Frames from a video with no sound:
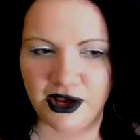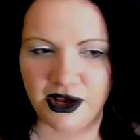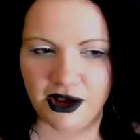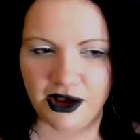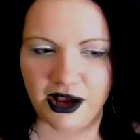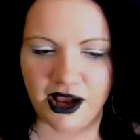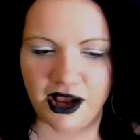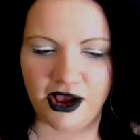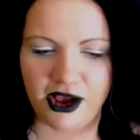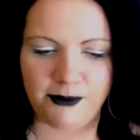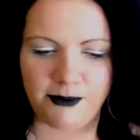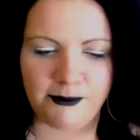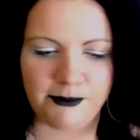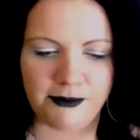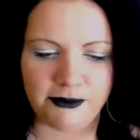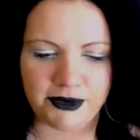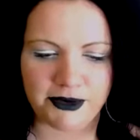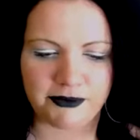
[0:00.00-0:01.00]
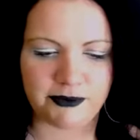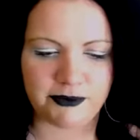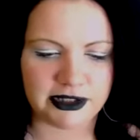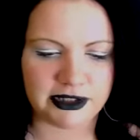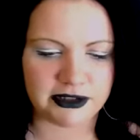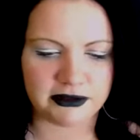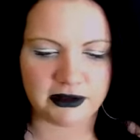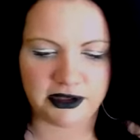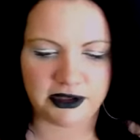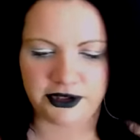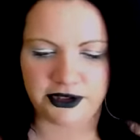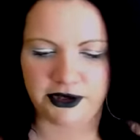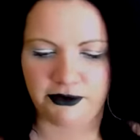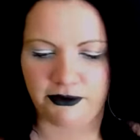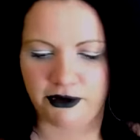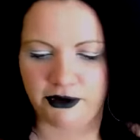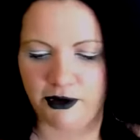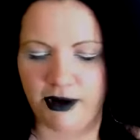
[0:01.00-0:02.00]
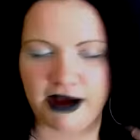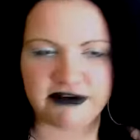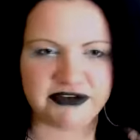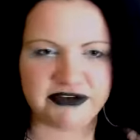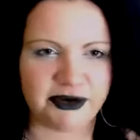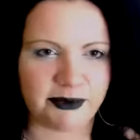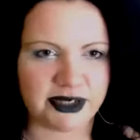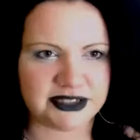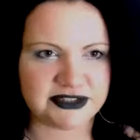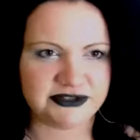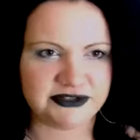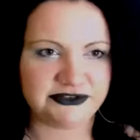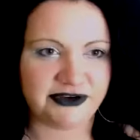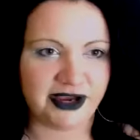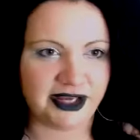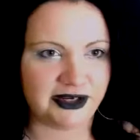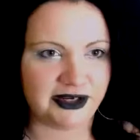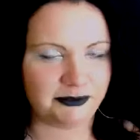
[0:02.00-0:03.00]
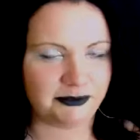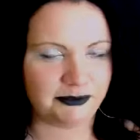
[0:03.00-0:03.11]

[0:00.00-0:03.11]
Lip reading: But we'll, go out of our way to find a